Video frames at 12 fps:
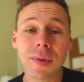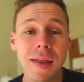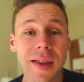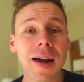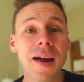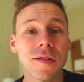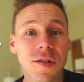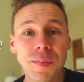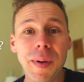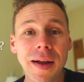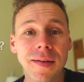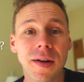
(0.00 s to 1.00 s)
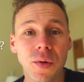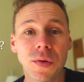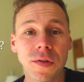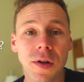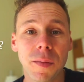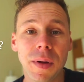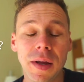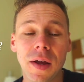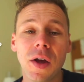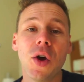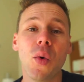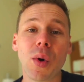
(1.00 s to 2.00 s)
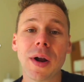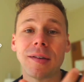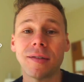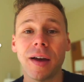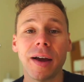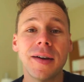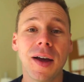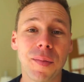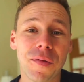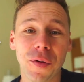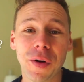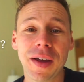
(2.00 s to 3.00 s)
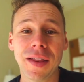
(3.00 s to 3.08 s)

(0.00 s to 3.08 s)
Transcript: that I expected it was going to be when I signed up for it in